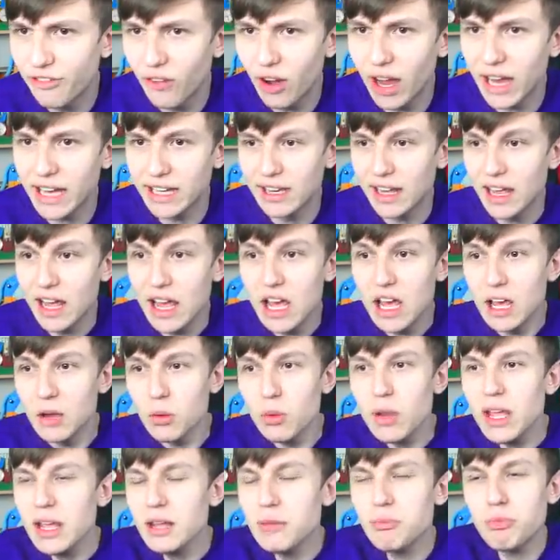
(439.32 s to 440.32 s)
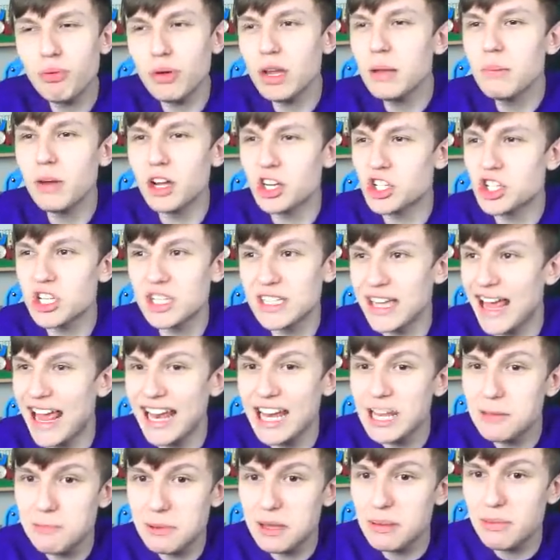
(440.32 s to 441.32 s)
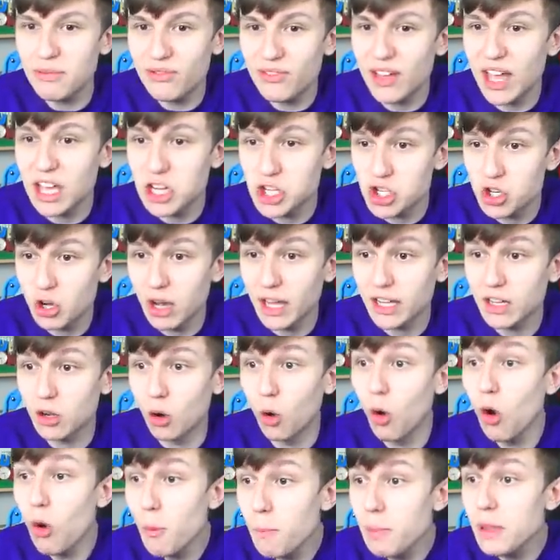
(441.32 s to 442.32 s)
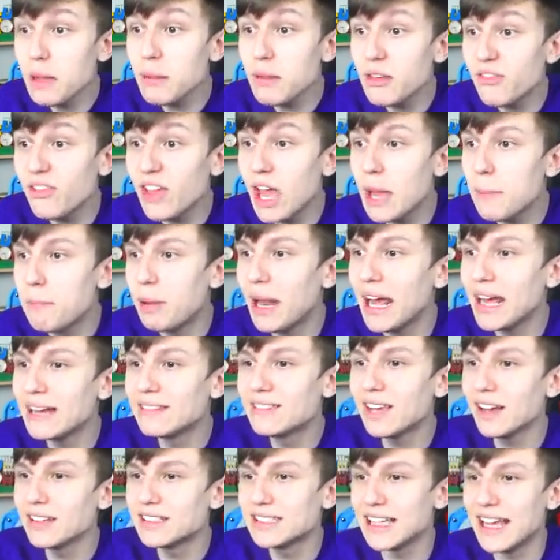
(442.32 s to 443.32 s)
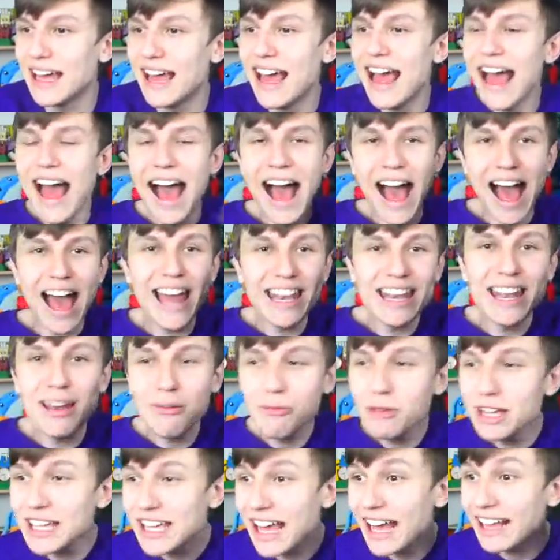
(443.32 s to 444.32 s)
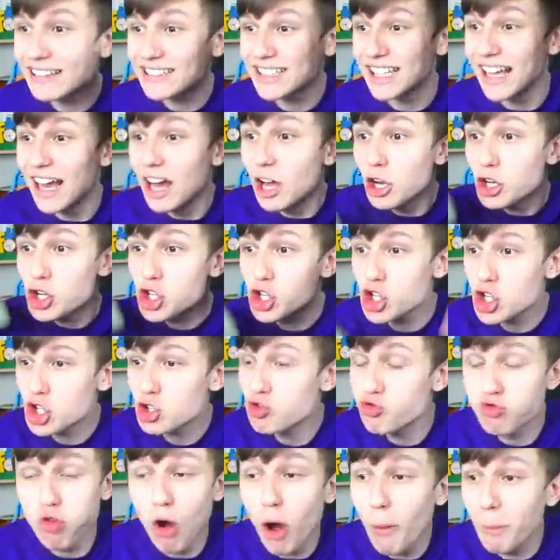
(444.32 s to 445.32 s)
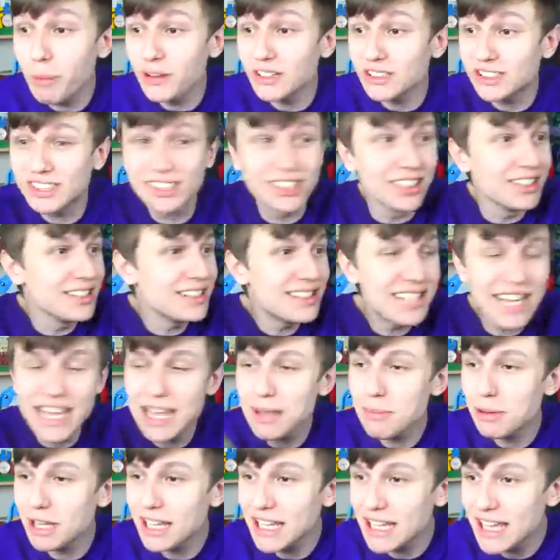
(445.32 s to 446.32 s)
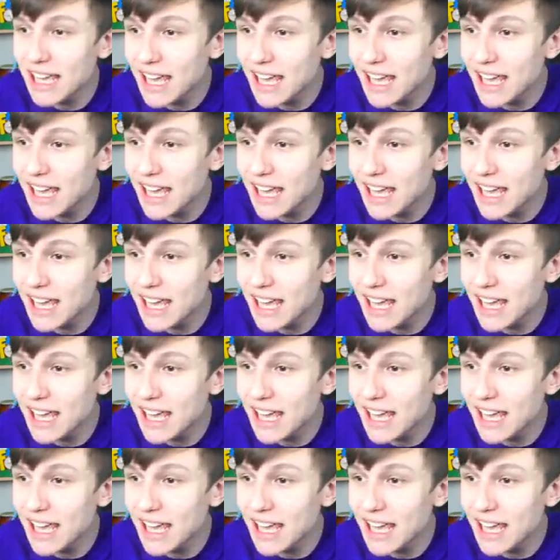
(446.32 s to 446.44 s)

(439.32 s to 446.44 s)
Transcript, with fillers: fine. We pretty much just any B B V A striker or B B V A player does it. And then we get Robertson, Team of the